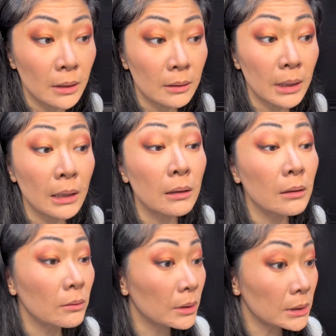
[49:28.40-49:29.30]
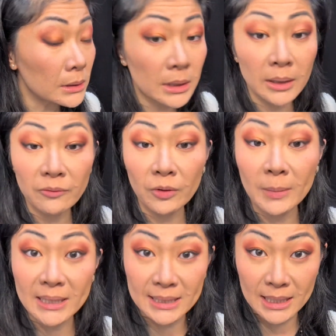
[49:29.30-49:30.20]
Now it's time for
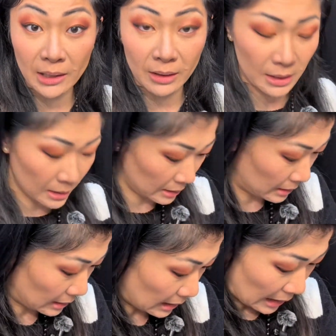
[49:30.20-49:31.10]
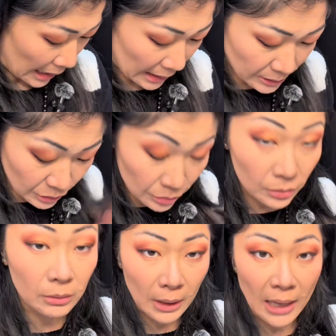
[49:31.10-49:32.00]
mascara. And I
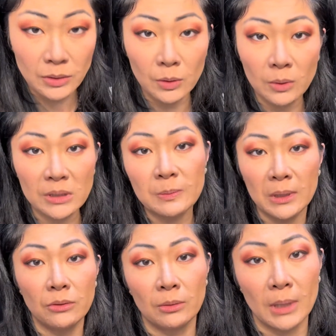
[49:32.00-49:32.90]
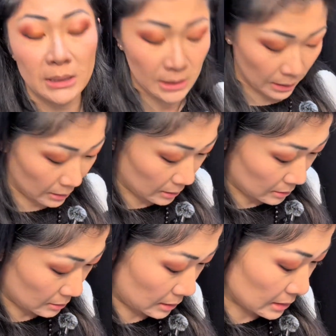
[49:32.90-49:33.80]
do actually want to speed through mascara
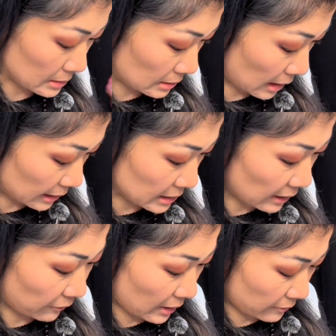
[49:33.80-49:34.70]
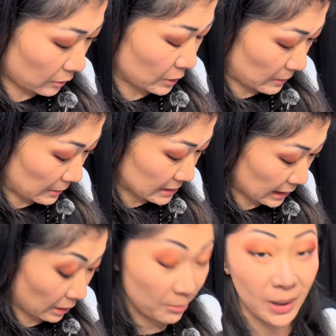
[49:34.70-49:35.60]
because I can take forever with my
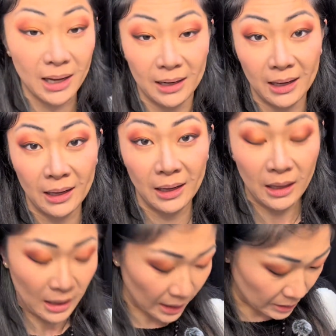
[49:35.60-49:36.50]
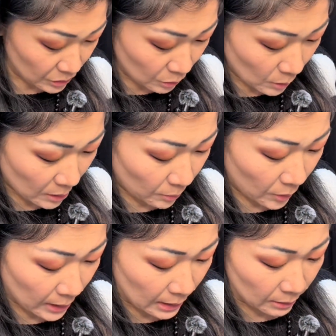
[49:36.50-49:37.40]
mascara. But I do want to
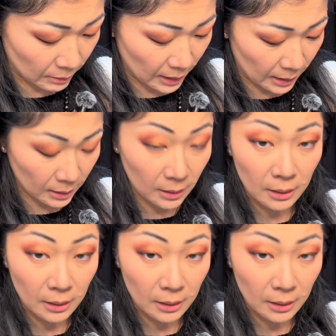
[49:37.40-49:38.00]
point out that